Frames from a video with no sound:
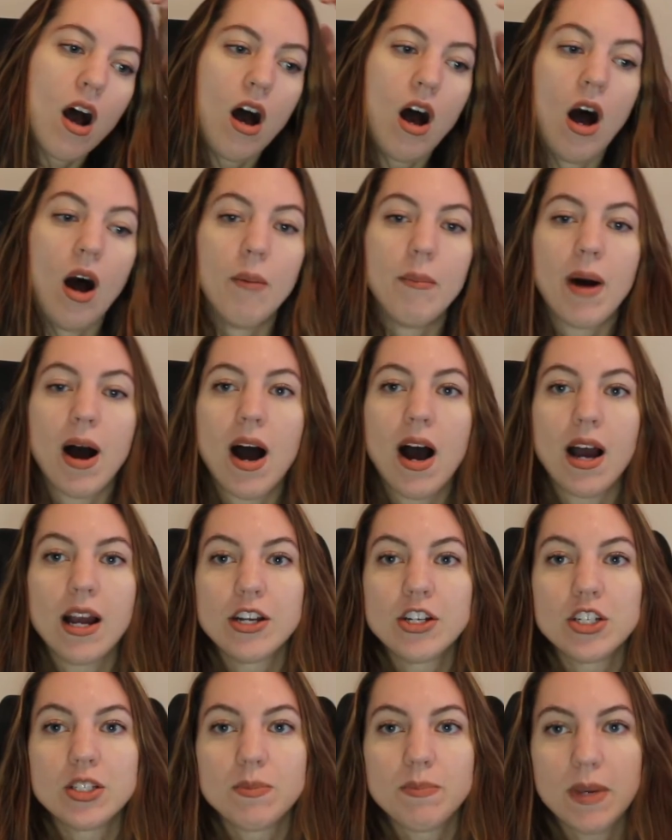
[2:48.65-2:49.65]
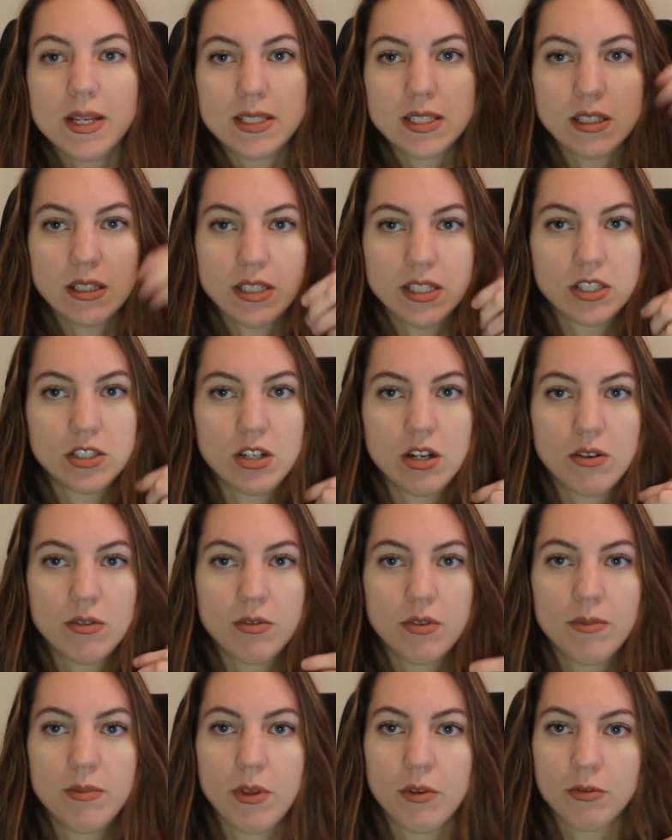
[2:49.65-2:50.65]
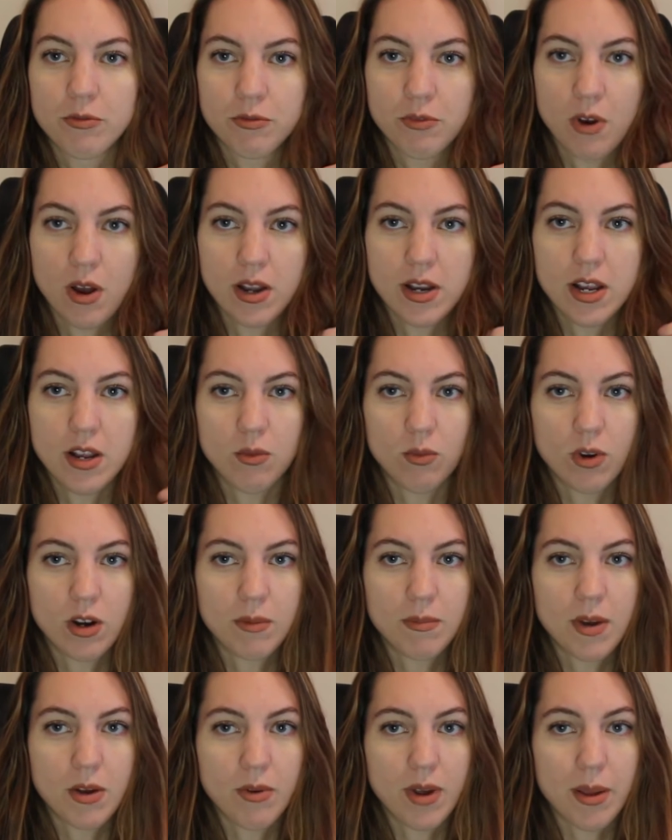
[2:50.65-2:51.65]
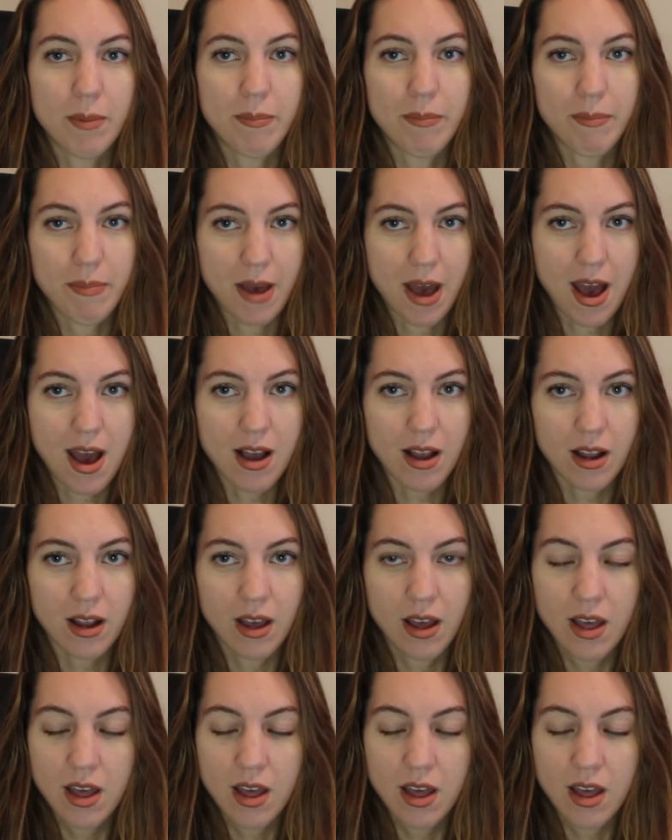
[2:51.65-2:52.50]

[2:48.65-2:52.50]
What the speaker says: I just basically start from the front and work my way back.